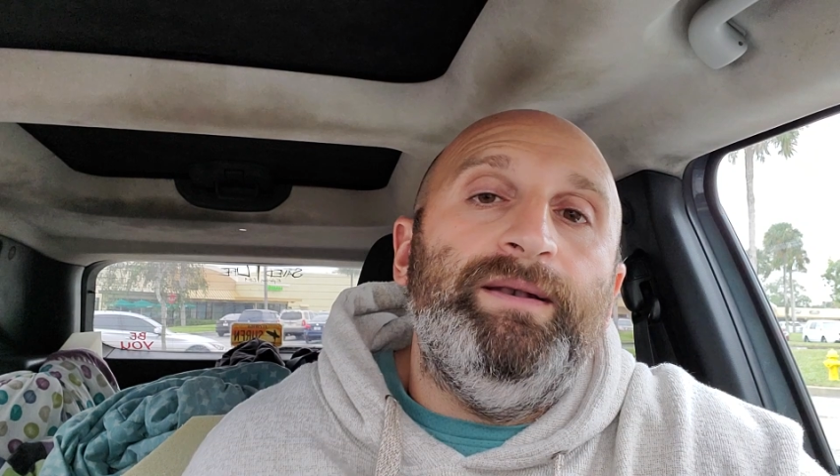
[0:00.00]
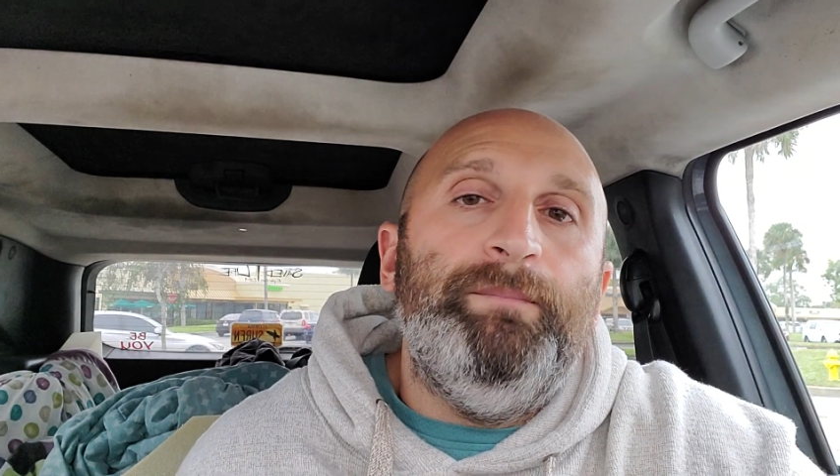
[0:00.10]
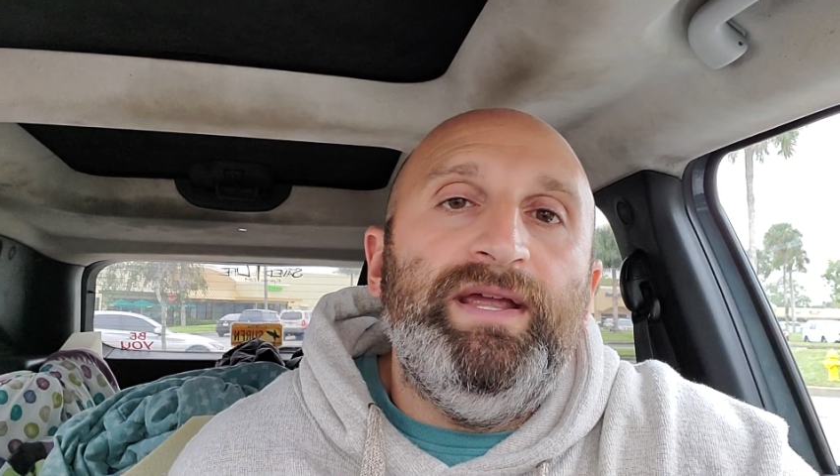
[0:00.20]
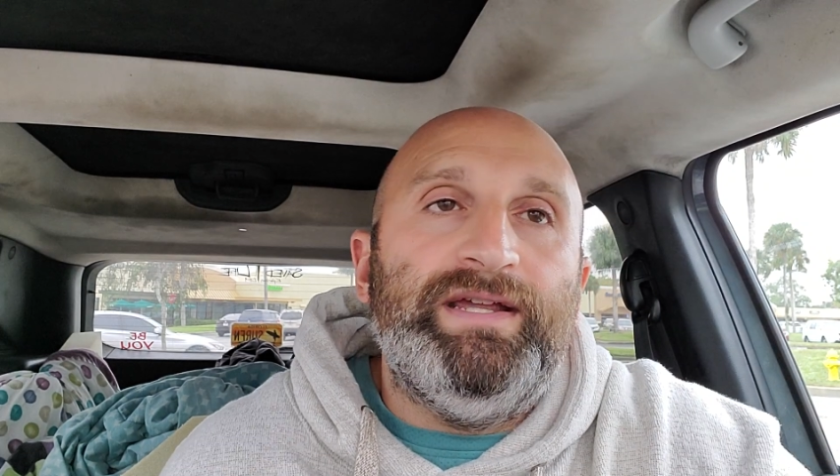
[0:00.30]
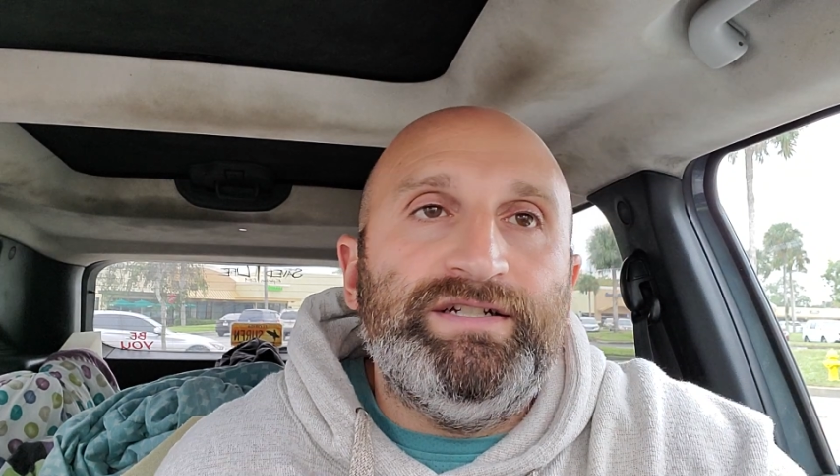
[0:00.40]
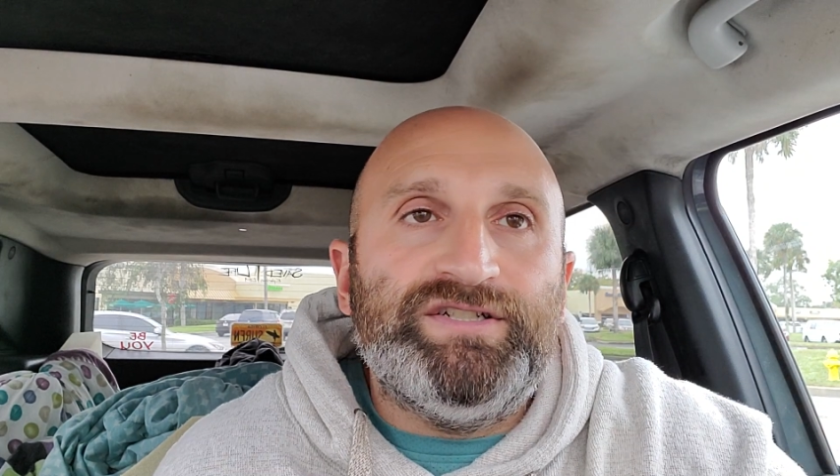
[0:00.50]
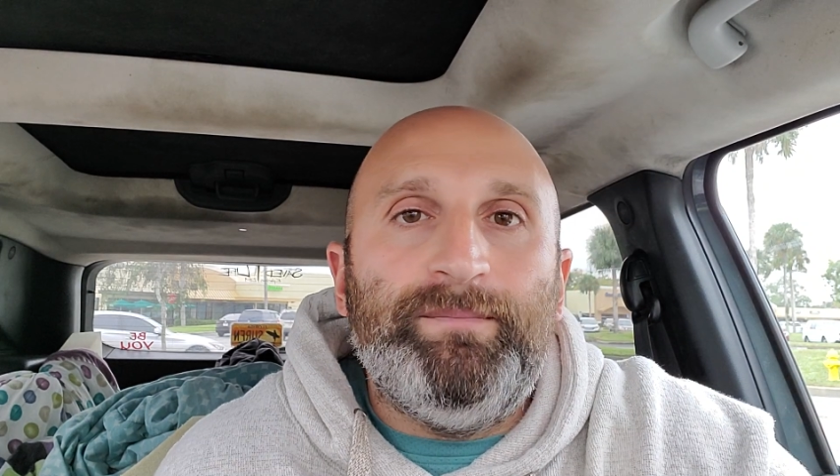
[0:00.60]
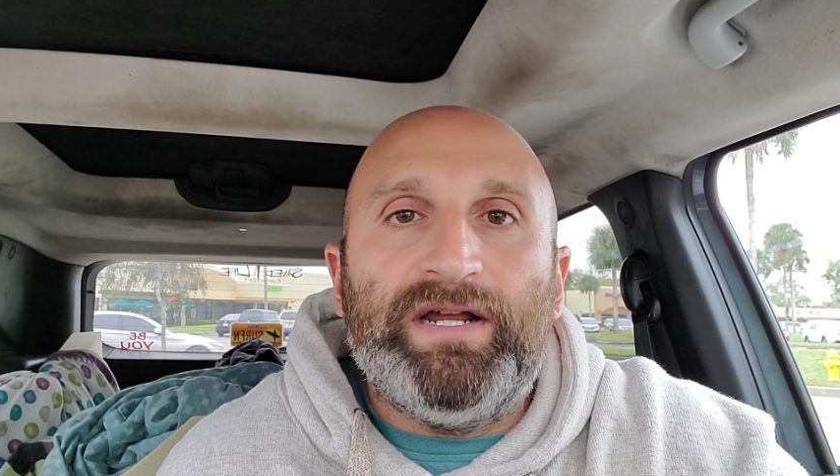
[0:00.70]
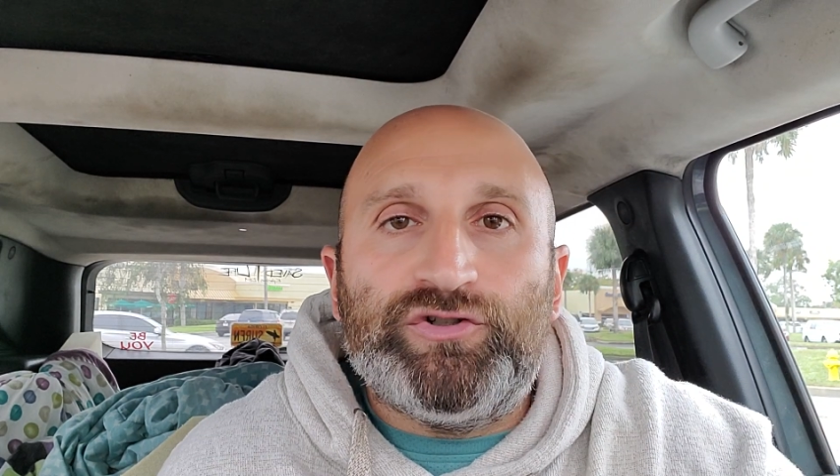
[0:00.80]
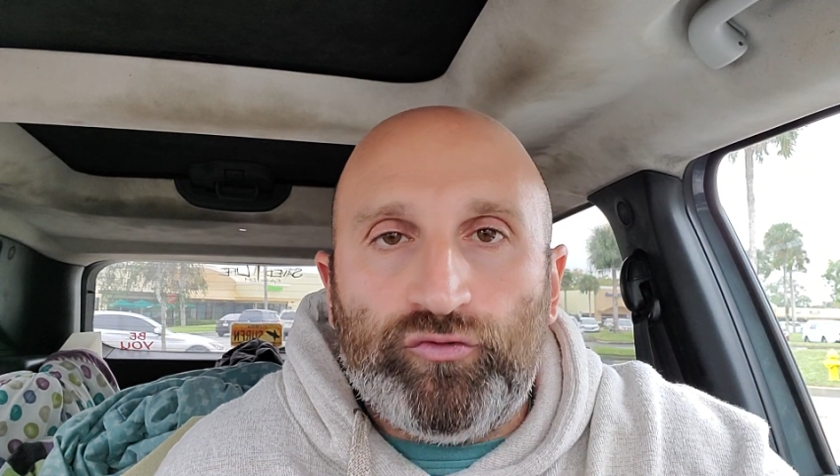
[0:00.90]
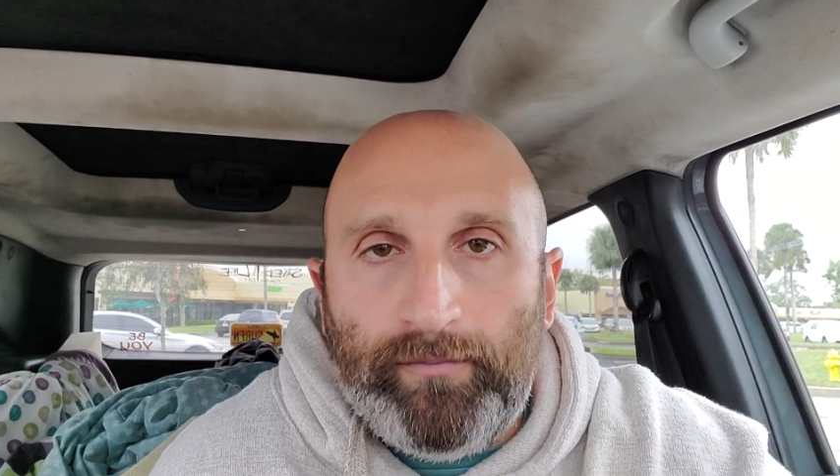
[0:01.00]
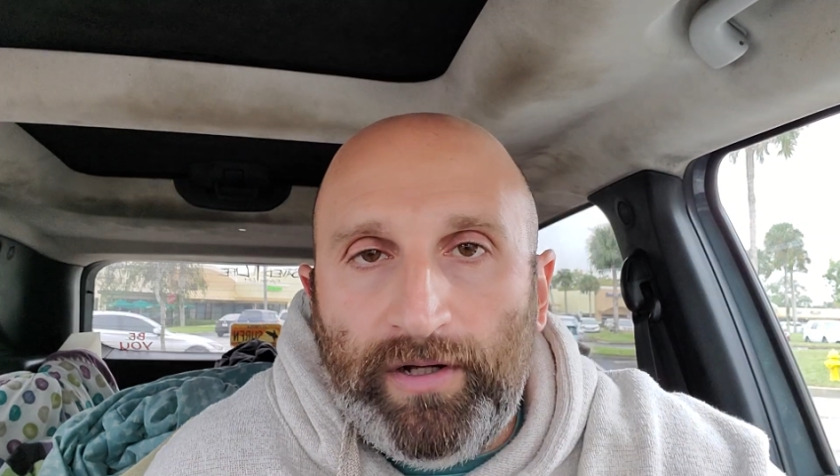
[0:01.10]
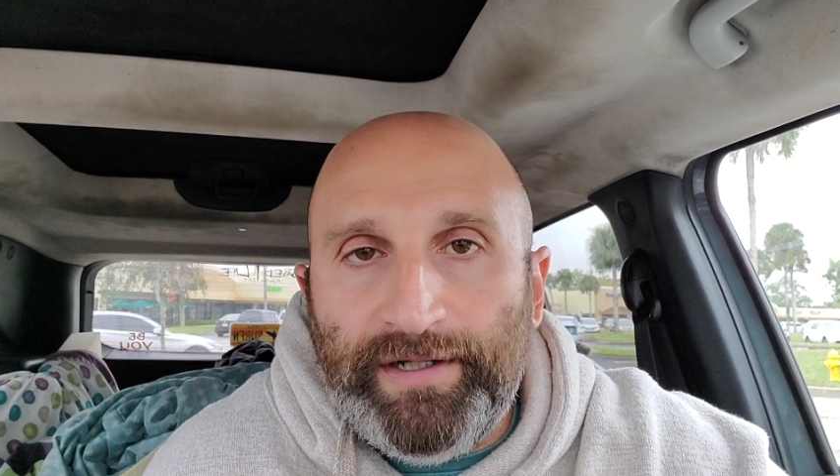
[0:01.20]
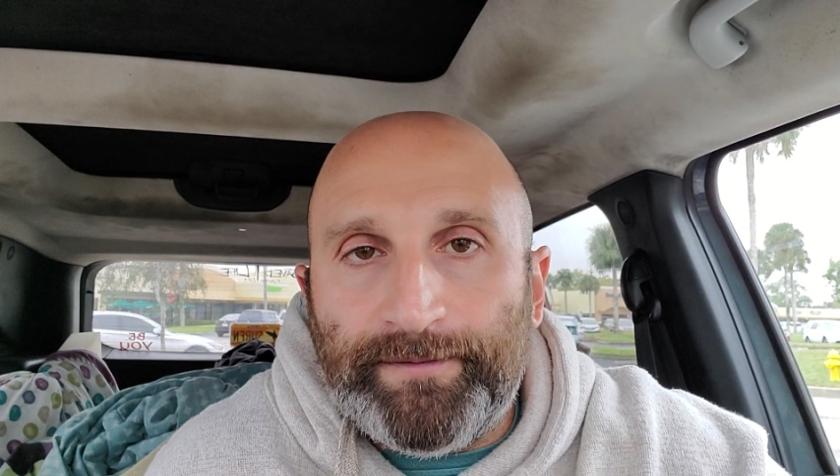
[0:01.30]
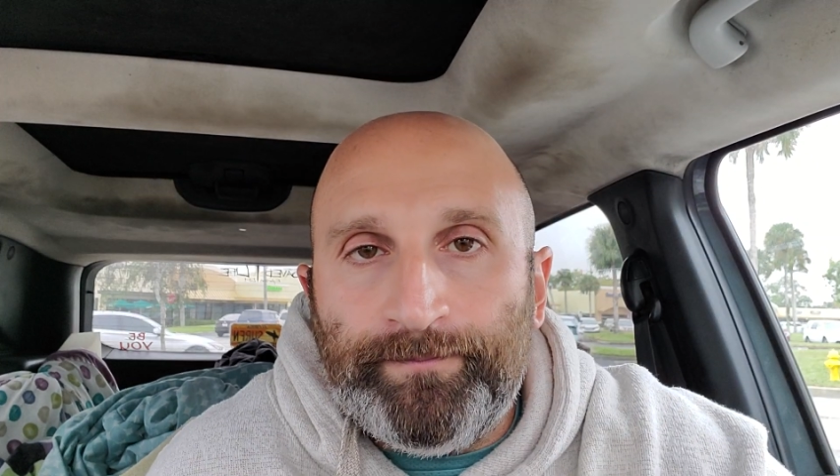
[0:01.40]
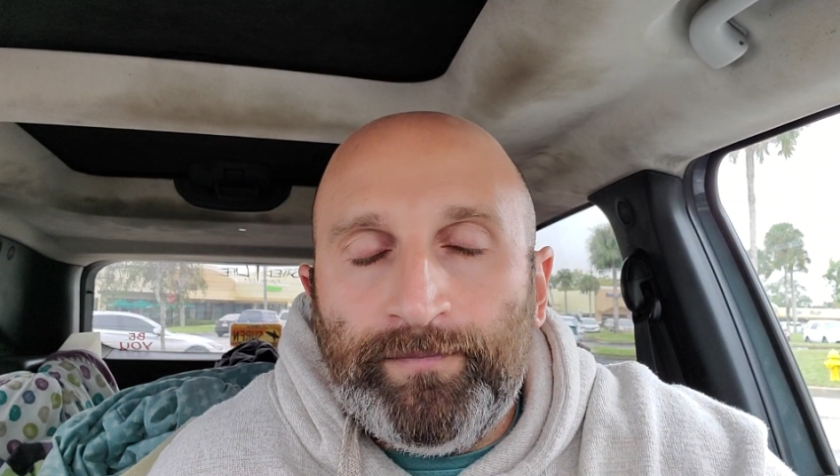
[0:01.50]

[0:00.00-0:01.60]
and making some extra money.